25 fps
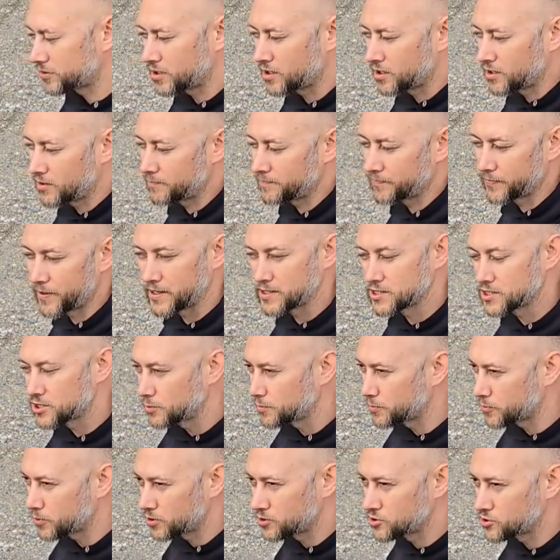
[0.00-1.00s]
I
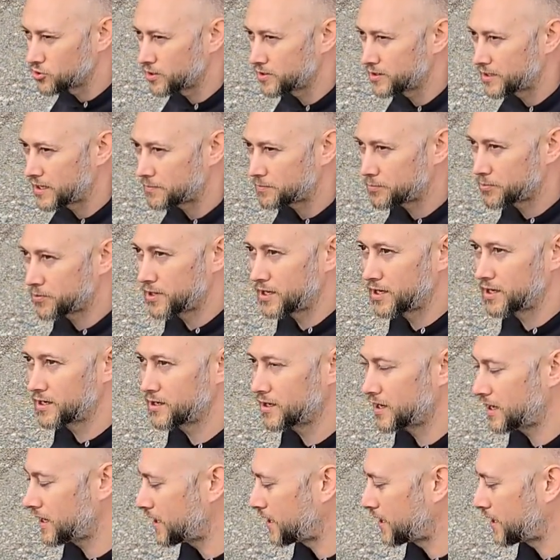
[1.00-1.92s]
super enjoyed that plane,